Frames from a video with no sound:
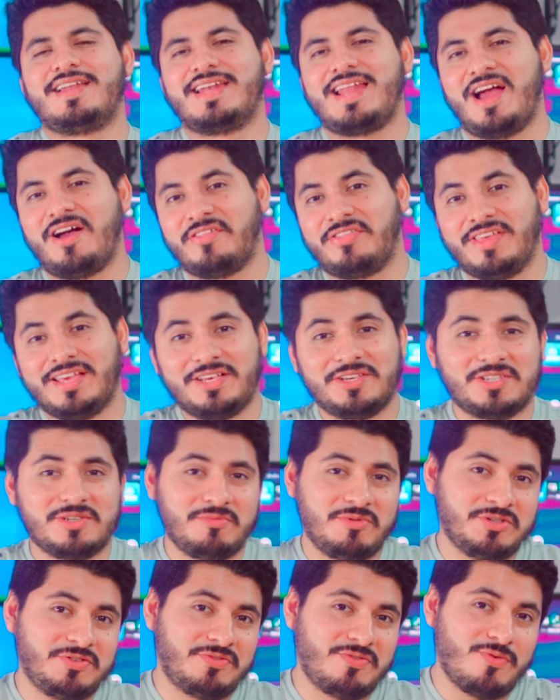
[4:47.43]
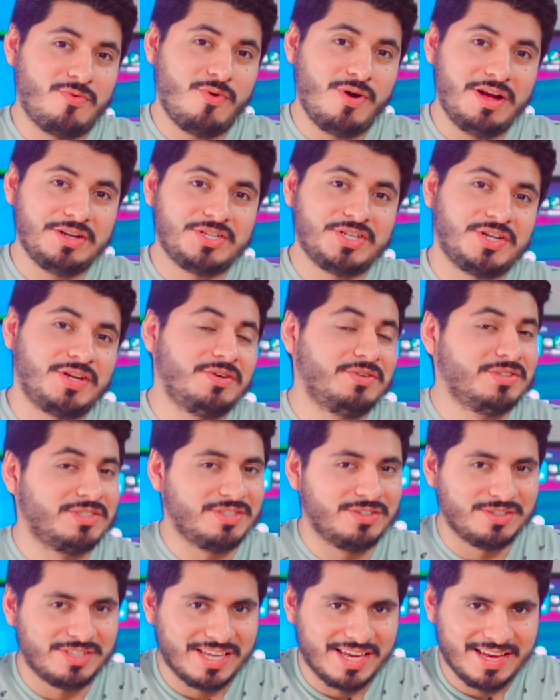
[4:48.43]
Now, thank you so much for watching
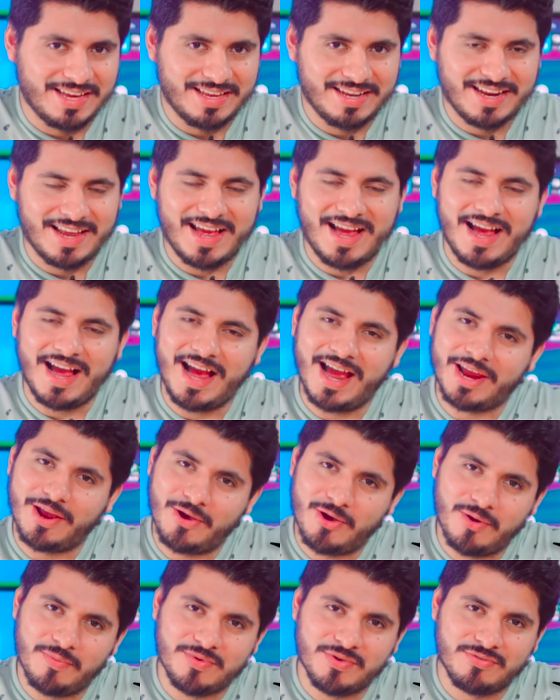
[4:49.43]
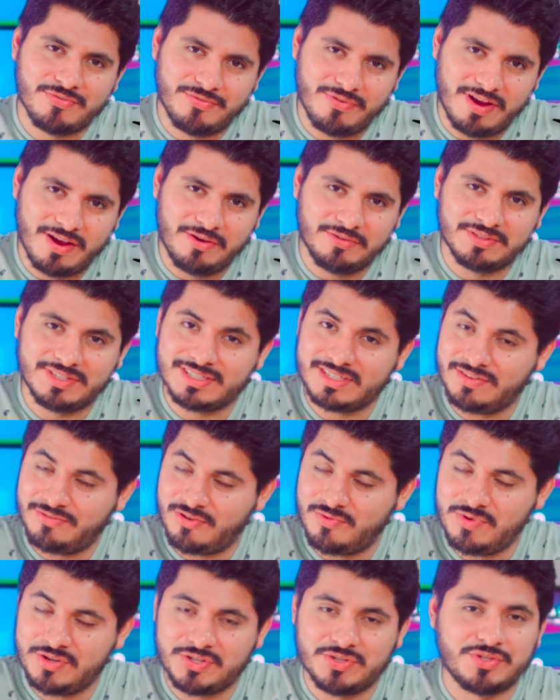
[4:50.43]
until the end. I hope you found this
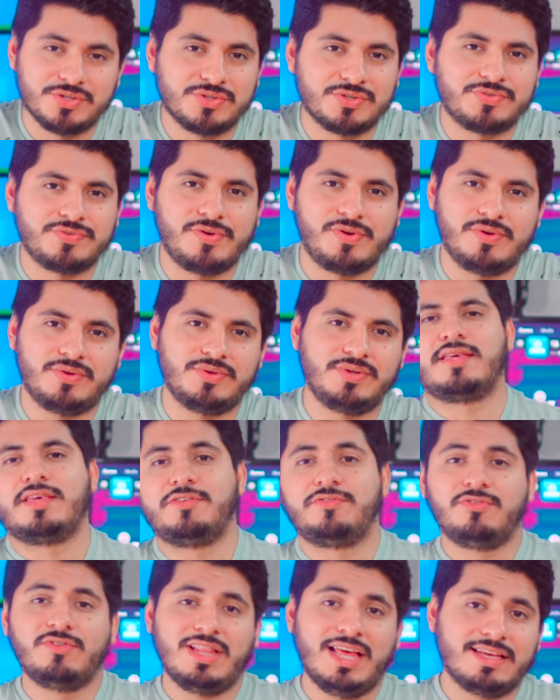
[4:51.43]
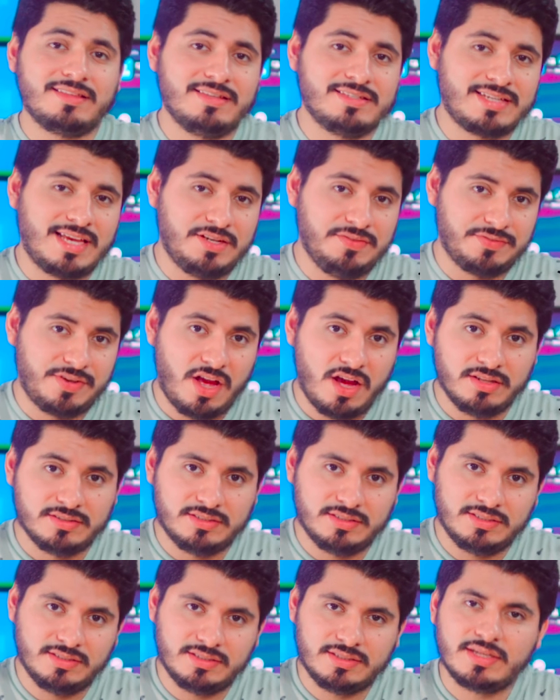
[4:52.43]
information useful. If you like this kind of
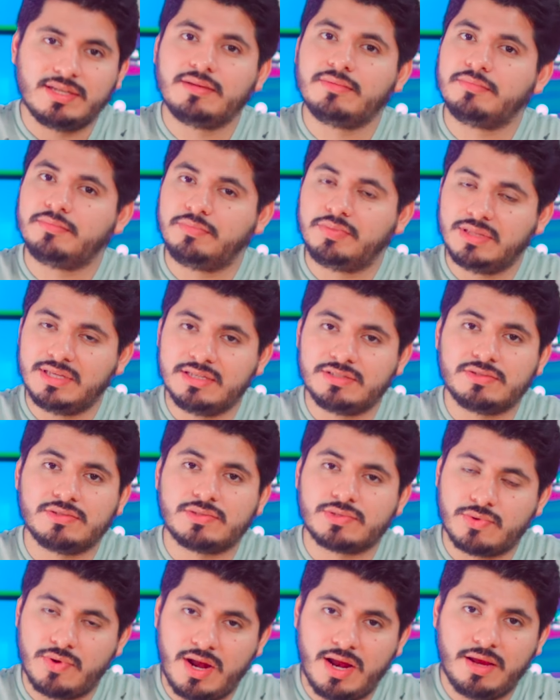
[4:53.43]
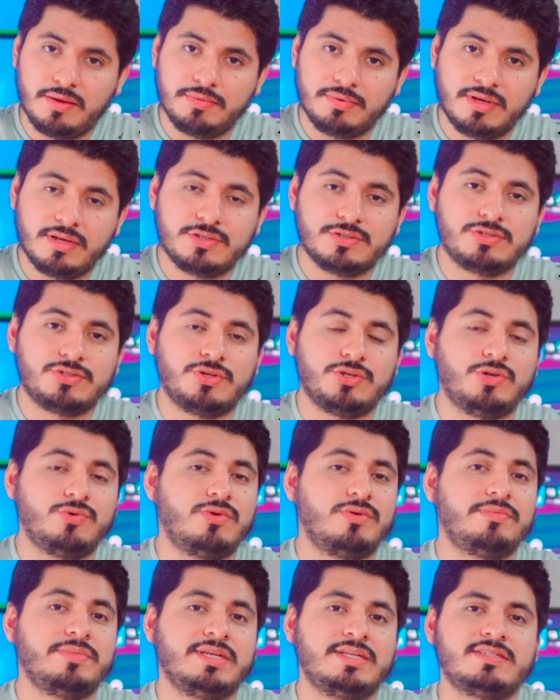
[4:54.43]
content, please subscribe so you
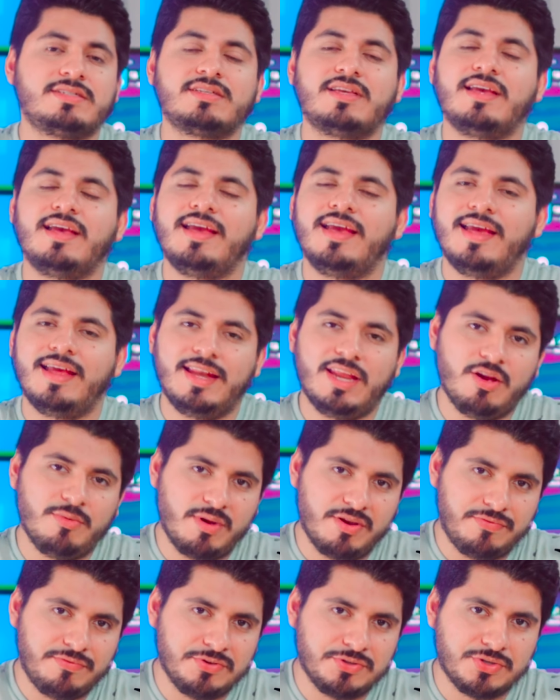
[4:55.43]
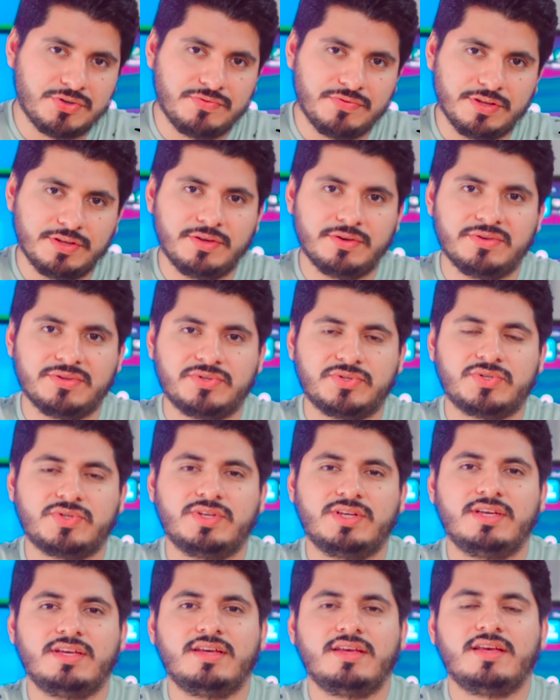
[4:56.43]
won't miss any of my future videos.